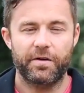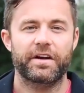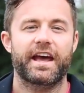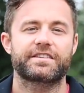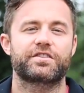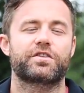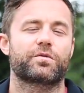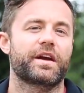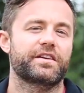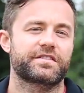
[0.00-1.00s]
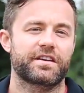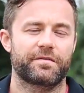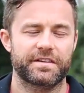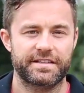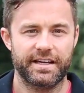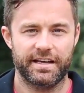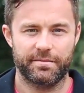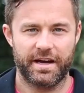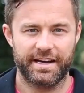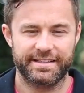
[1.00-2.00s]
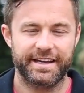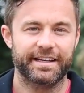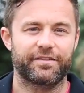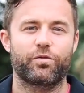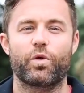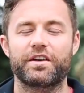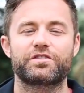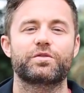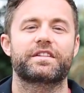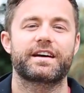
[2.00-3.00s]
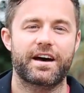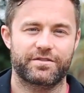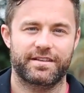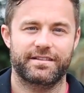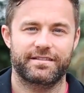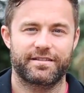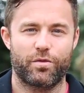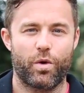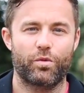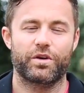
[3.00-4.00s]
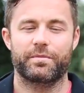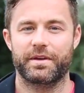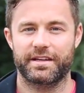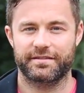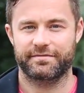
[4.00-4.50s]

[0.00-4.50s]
If I were to ask you to rate your self-esteem on a scale of 1 to 1,000, what would it be?